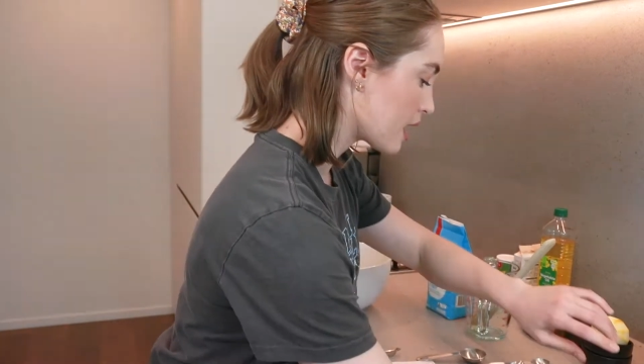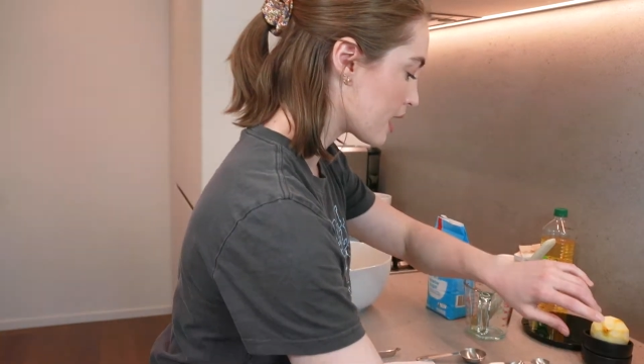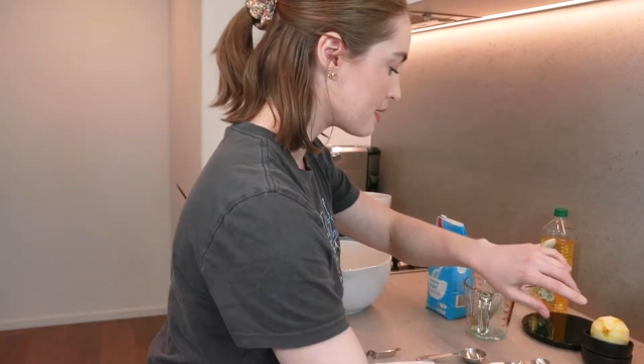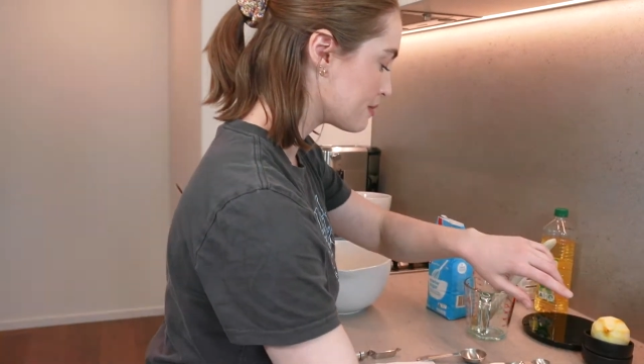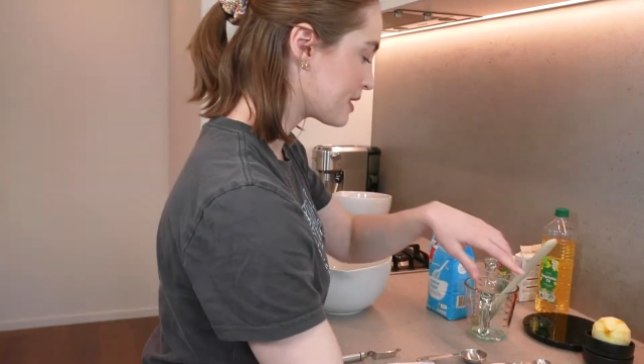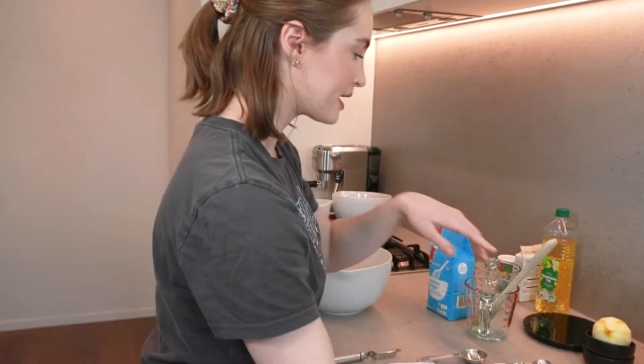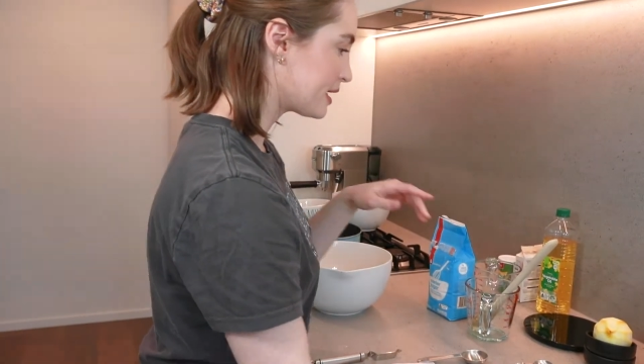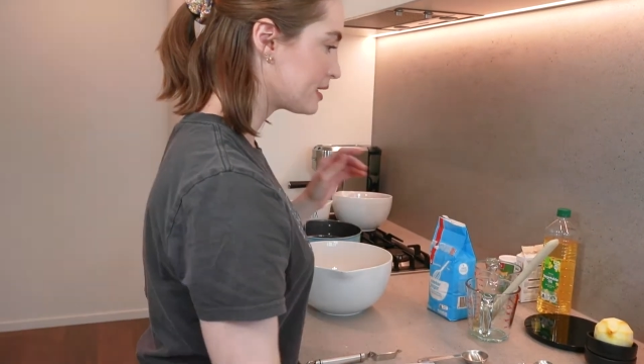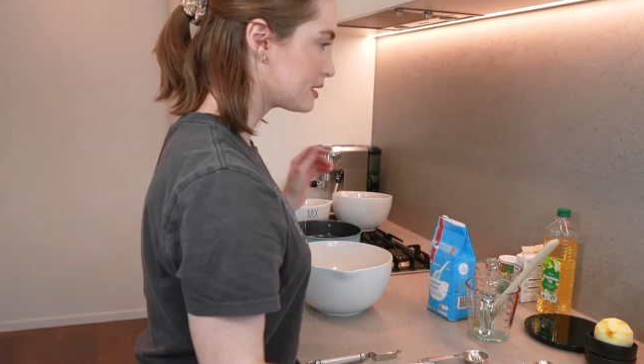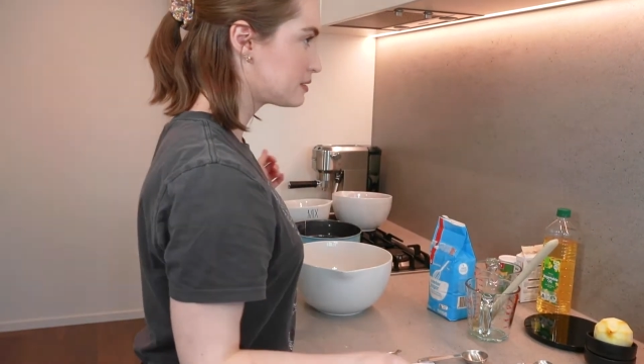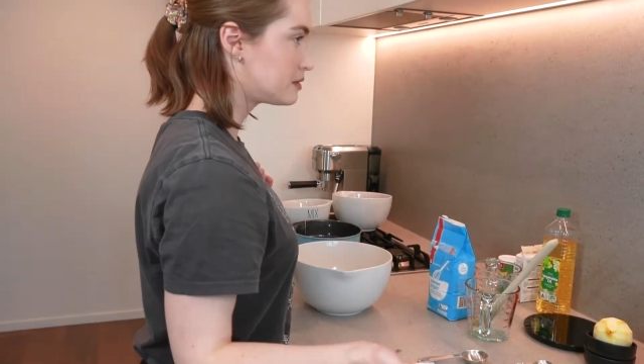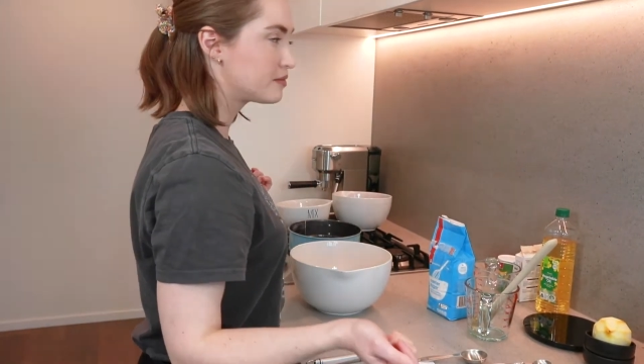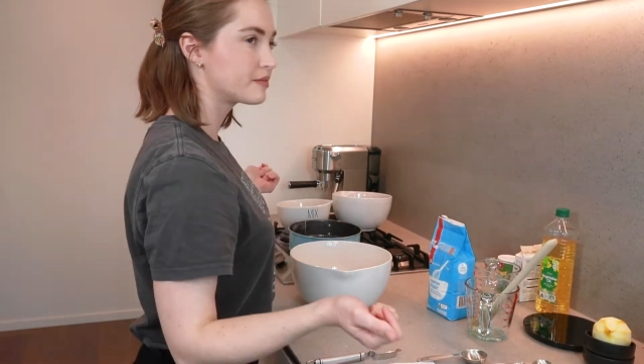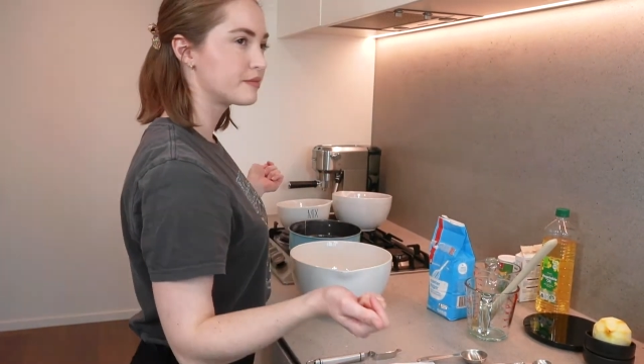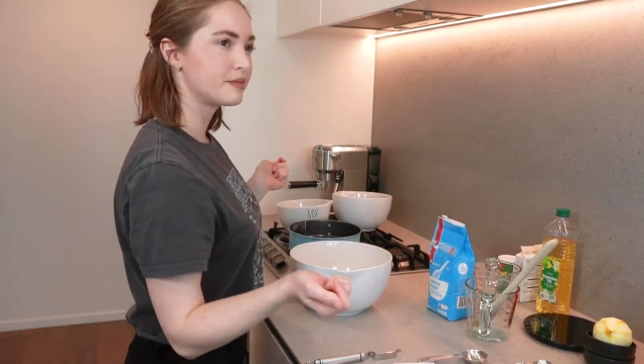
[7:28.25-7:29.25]
I made
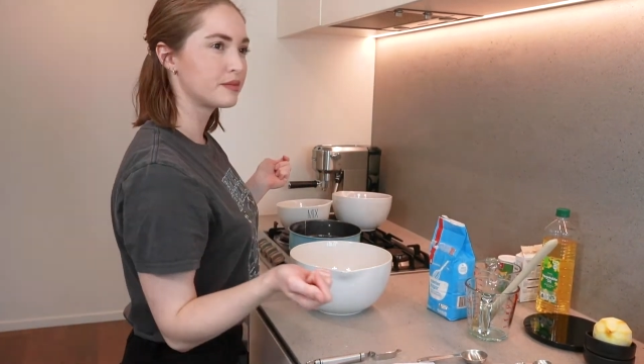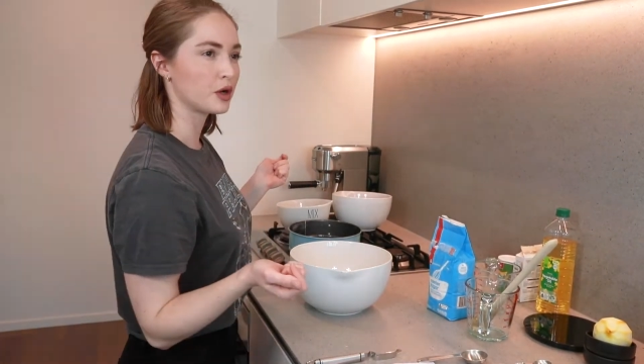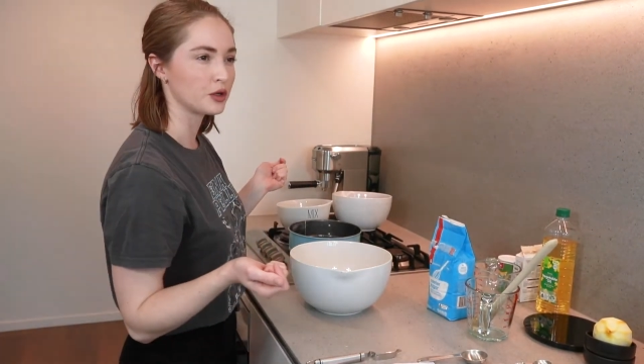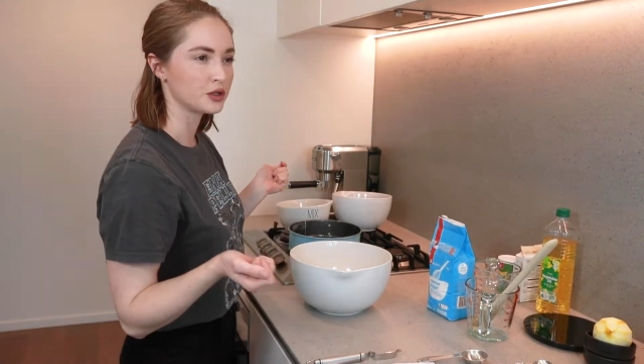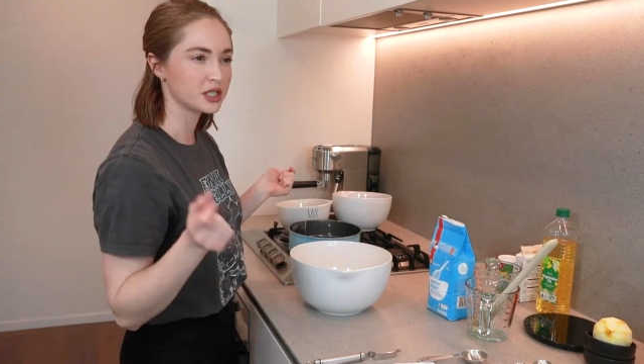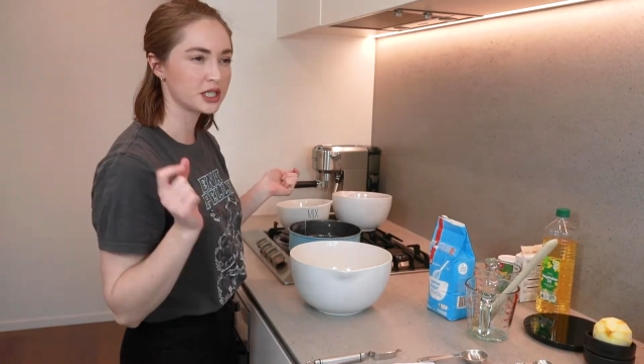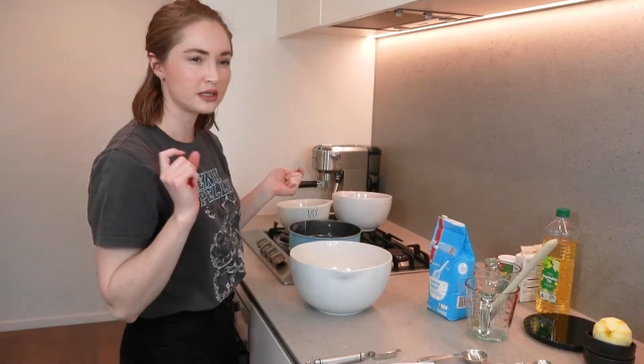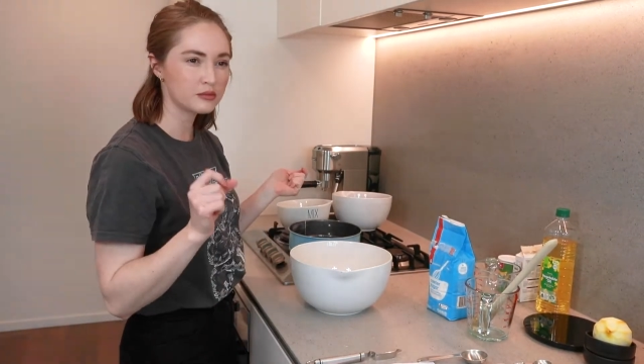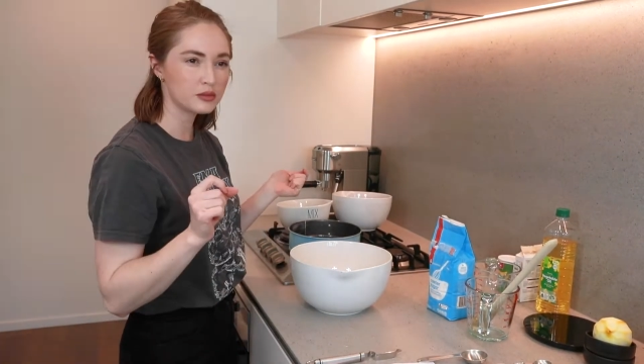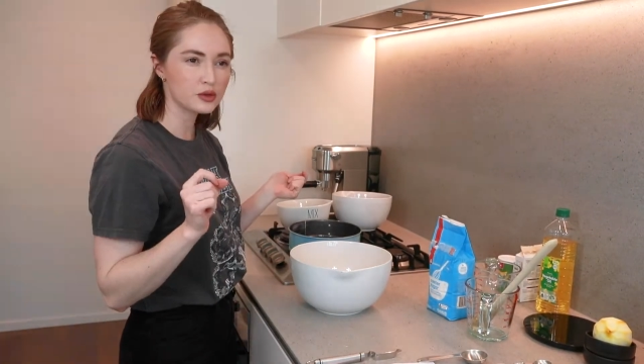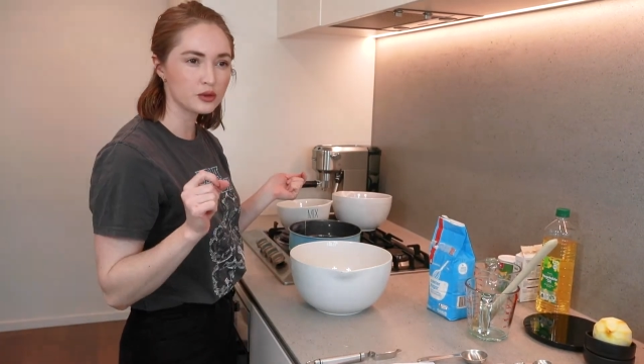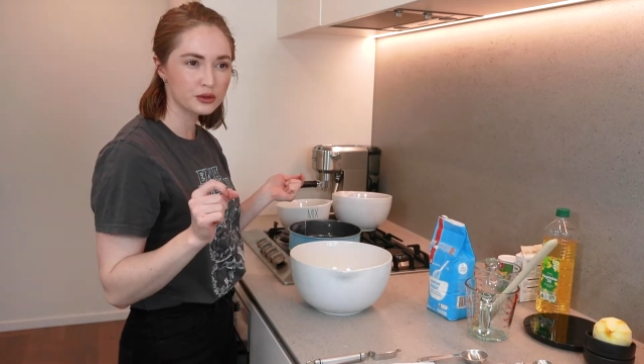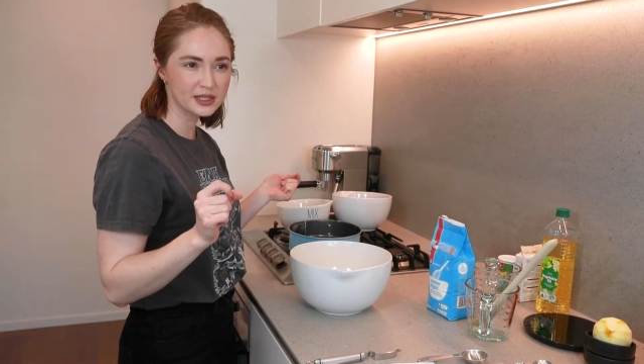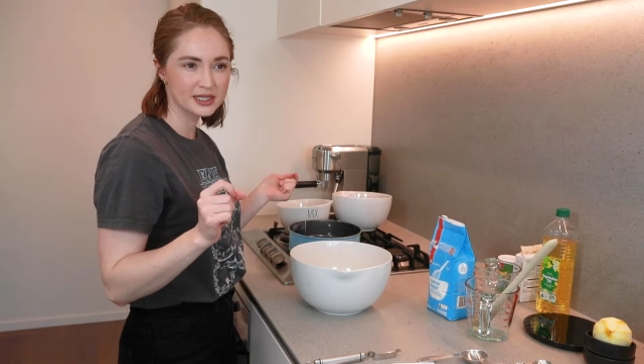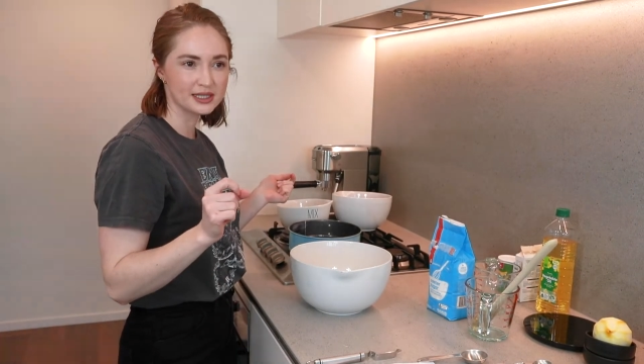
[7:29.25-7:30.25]
protein
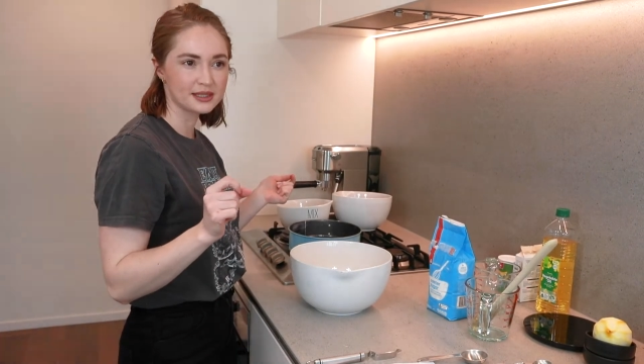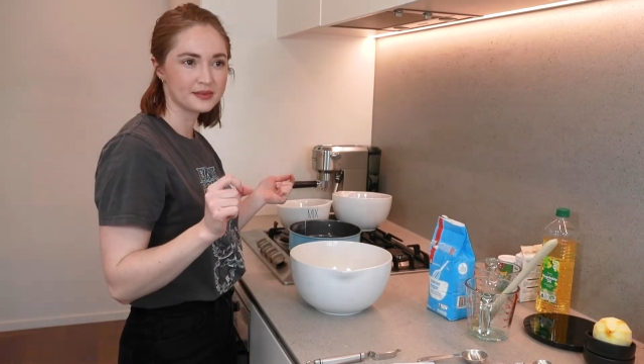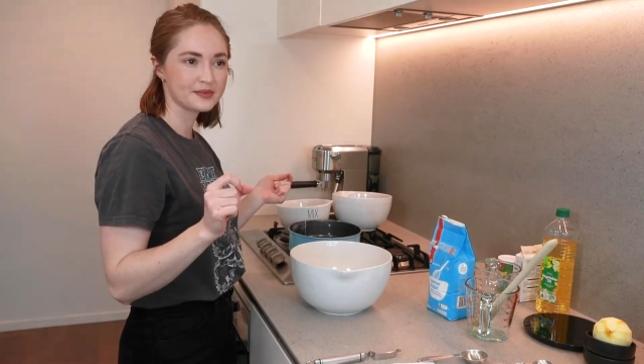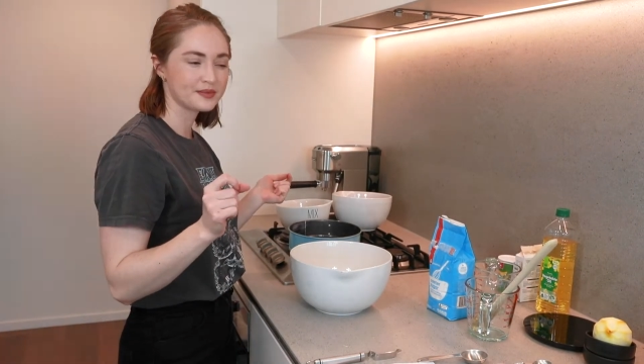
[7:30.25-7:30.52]
balls